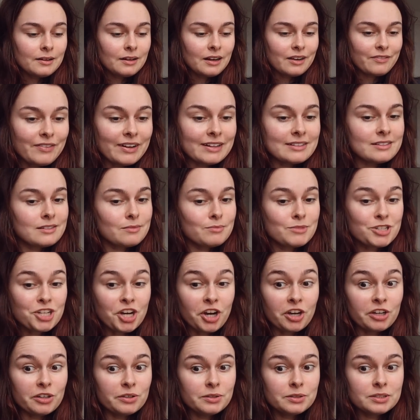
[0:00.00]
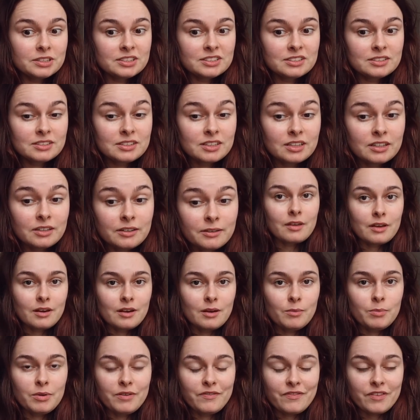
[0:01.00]
I've had some toast.
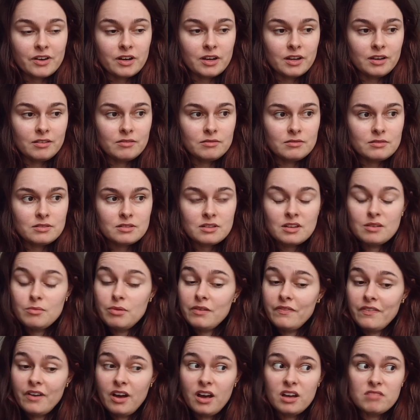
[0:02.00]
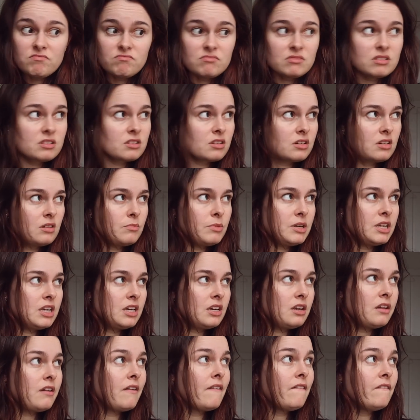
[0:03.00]
Gonna be fine. It's gonna be fine. It's gonna
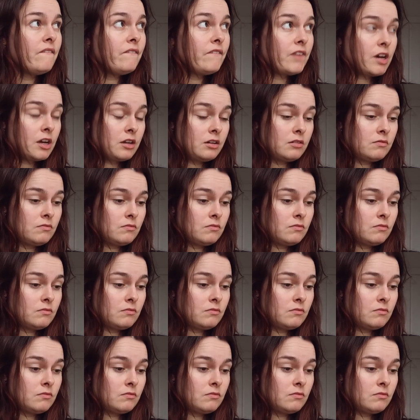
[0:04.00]
be fine.